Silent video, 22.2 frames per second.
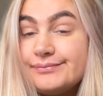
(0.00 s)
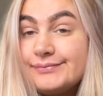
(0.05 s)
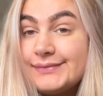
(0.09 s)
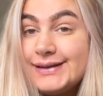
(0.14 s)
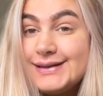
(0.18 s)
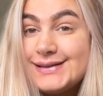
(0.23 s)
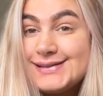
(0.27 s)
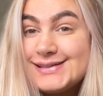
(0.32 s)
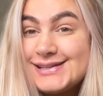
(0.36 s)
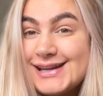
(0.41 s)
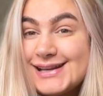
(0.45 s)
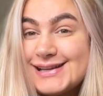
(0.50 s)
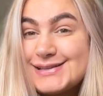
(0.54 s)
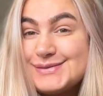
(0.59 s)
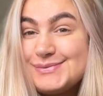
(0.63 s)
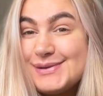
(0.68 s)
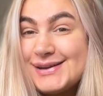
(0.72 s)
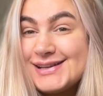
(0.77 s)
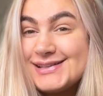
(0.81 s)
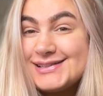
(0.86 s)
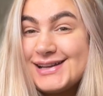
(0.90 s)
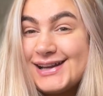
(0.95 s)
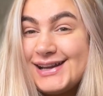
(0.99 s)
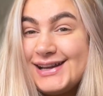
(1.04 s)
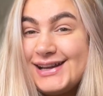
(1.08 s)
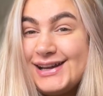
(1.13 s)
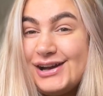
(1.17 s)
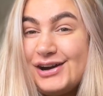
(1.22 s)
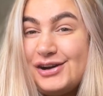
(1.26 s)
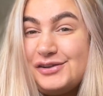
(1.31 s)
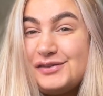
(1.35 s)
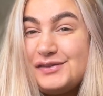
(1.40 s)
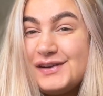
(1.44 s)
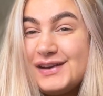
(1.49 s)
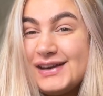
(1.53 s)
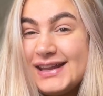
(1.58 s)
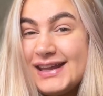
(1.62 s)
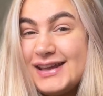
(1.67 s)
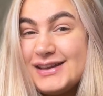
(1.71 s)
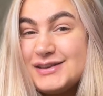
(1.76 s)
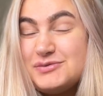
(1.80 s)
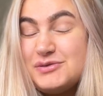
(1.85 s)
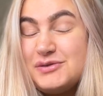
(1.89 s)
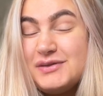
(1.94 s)
it sets my anxiety off and it
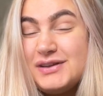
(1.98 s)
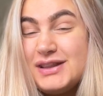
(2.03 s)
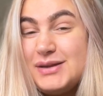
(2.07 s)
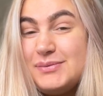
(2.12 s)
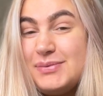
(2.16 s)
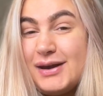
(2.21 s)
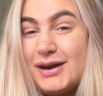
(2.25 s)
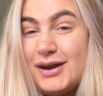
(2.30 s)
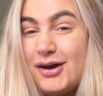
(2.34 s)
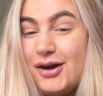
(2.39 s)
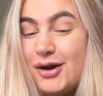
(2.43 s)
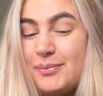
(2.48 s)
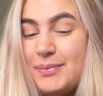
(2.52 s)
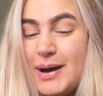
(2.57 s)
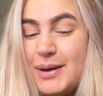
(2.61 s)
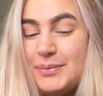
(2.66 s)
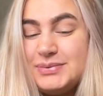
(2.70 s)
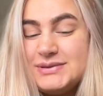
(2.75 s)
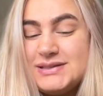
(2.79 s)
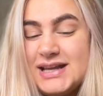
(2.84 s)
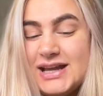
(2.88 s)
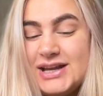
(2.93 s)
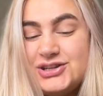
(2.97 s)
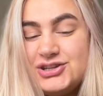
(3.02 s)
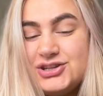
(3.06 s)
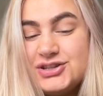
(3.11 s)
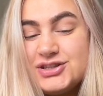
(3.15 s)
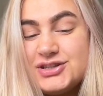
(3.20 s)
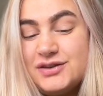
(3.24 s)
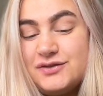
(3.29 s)
gives me really bad heart palpitations.